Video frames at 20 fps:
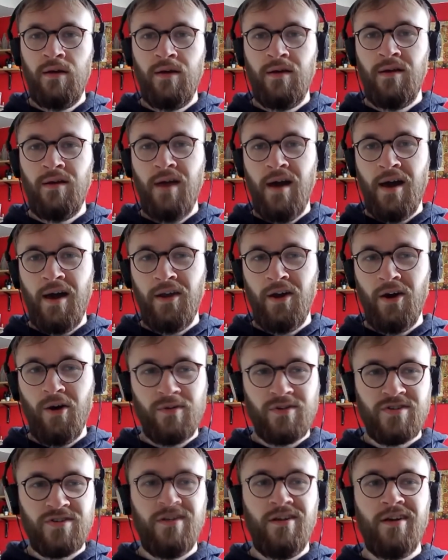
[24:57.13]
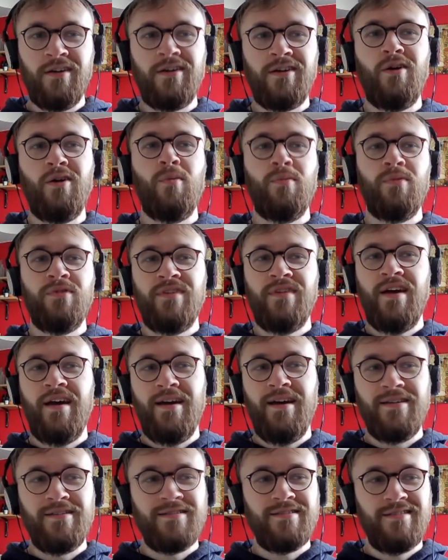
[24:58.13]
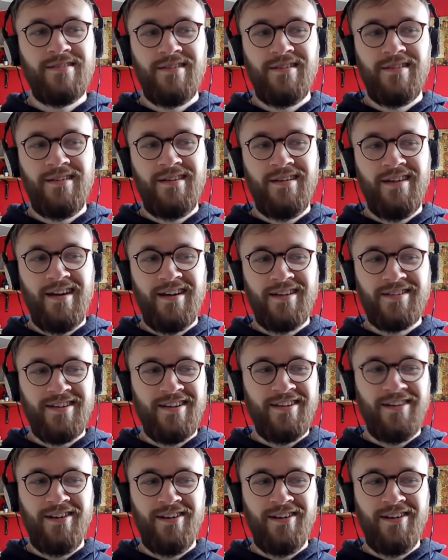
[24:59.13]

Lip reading: and I would just like go upstairs and just like lie